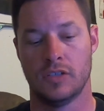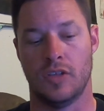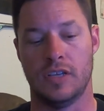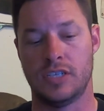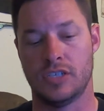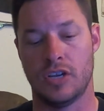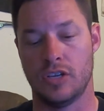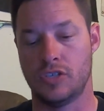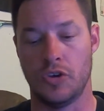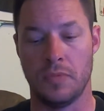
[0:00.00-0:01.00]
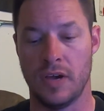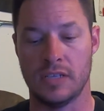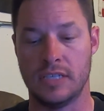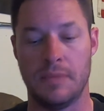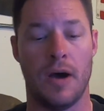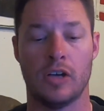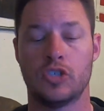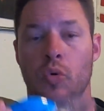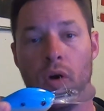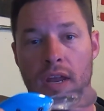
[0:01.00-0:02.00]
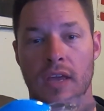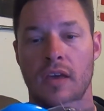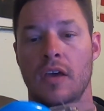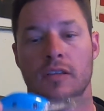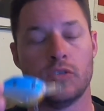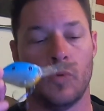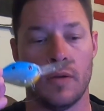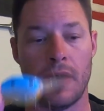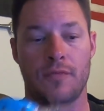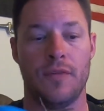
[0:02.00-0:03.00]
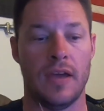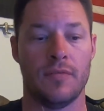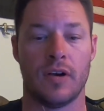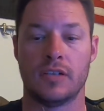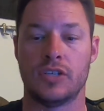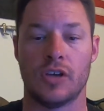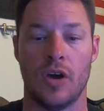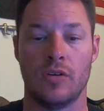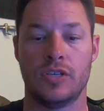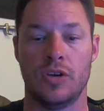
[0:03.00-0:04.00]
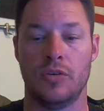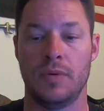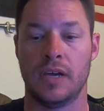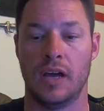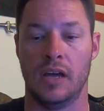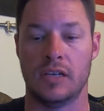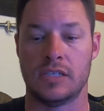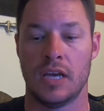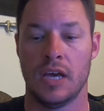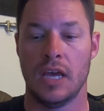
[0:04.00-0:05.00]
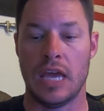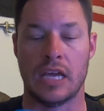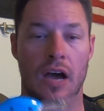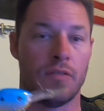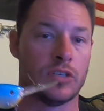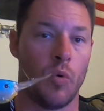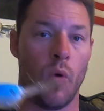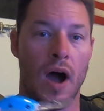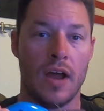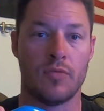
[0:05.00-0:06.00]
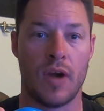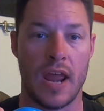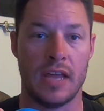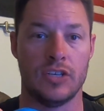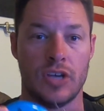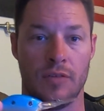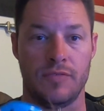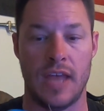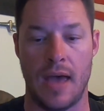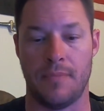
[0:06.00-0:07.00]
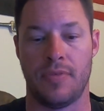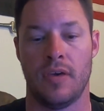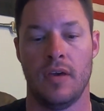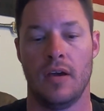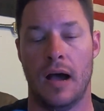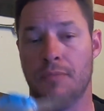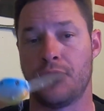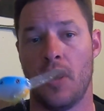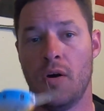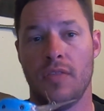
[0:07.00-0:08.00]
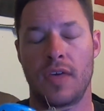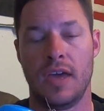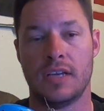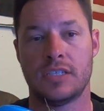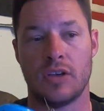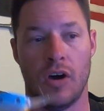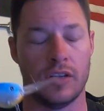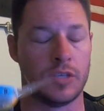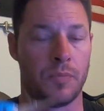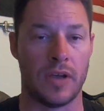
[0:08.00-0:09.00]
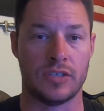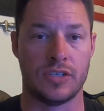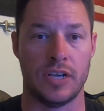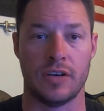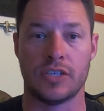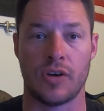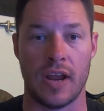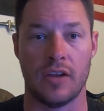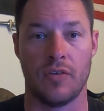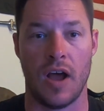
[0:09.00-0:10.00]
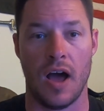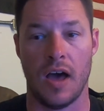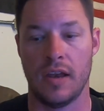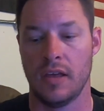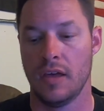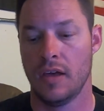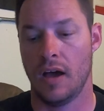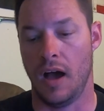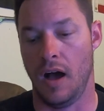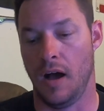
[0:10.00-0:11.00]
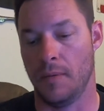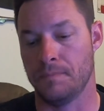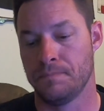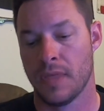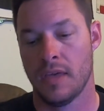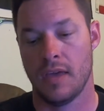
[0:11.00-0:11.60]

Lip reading: So this is an Azuma Z-Boss 20. It's one of my favorites to go to because it covers a wide range of depth. I'm throwing this on a suppressor series cranking rod, and